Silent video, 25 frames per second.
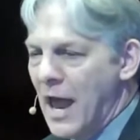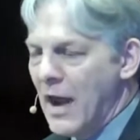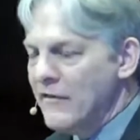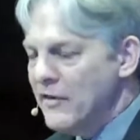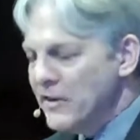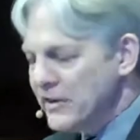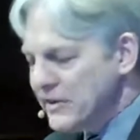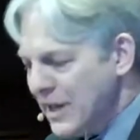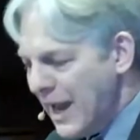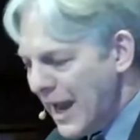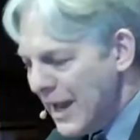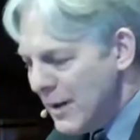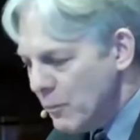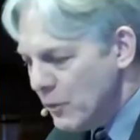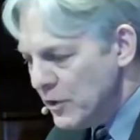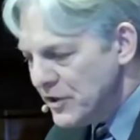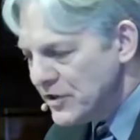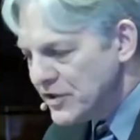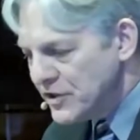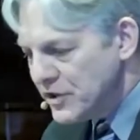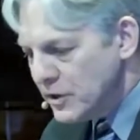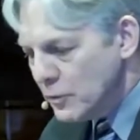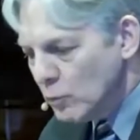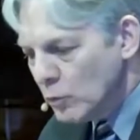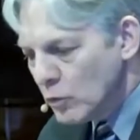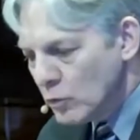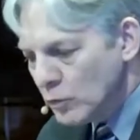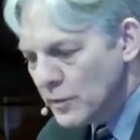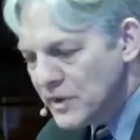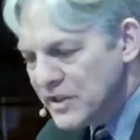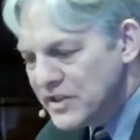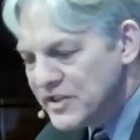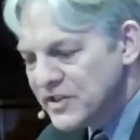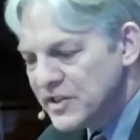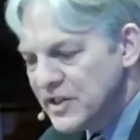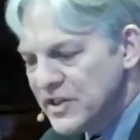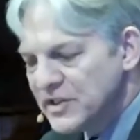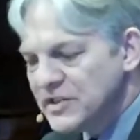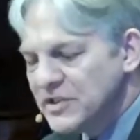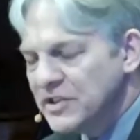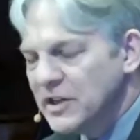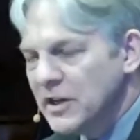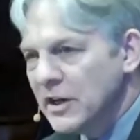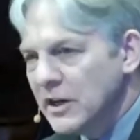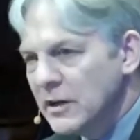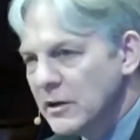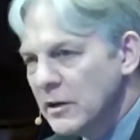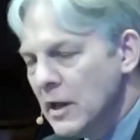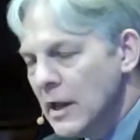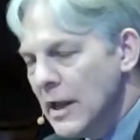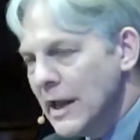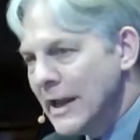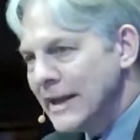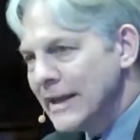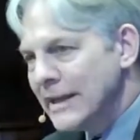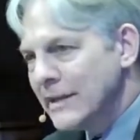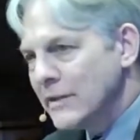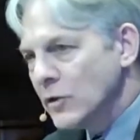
Every time we sin, we're resisting